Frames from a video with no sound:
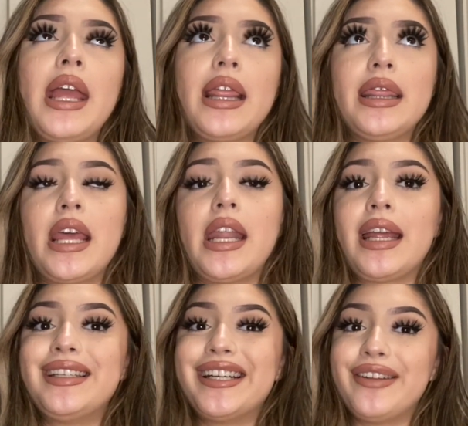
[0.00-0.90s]
Then I
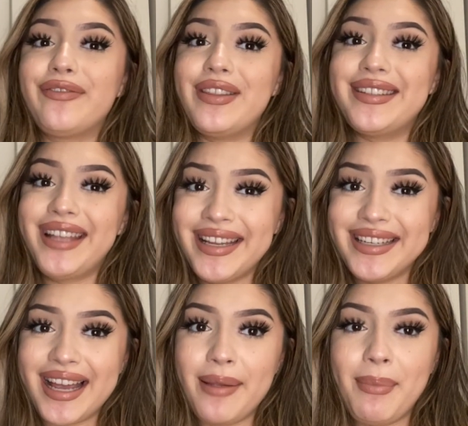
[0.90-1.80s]
dyed it for the second
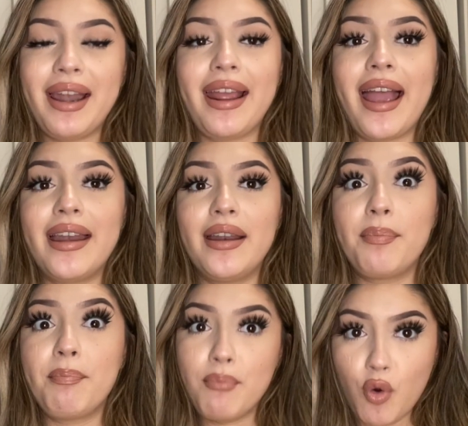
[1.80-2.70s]
time and I added
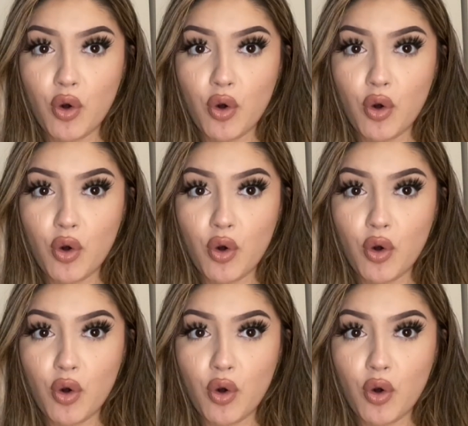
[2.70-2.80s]
more